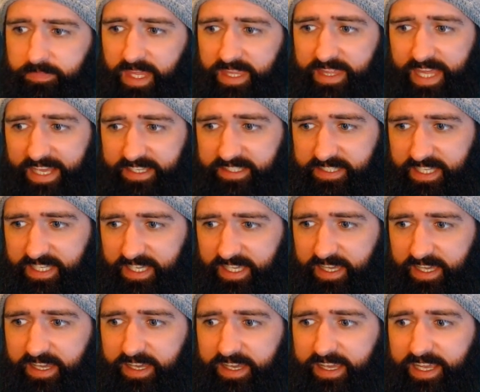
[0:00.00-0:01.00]
That's
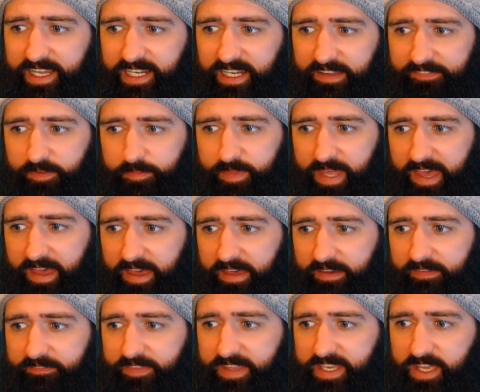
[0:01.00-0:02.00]
the clip from
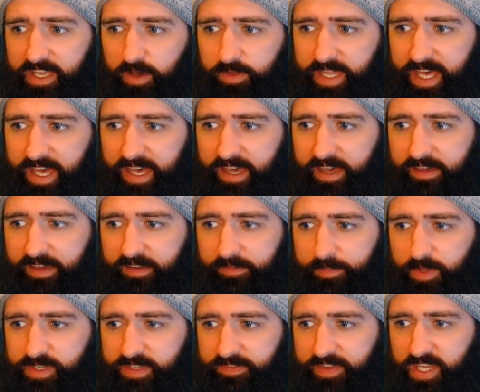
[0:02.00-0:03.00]
their video, their
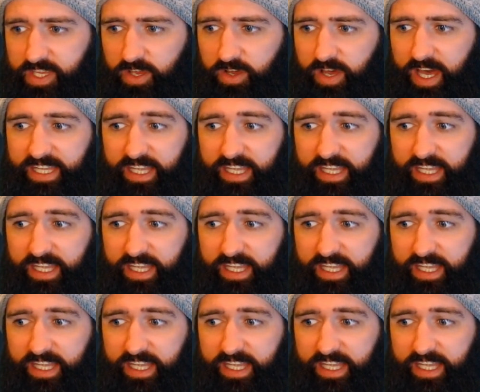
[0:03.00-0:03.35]
music video.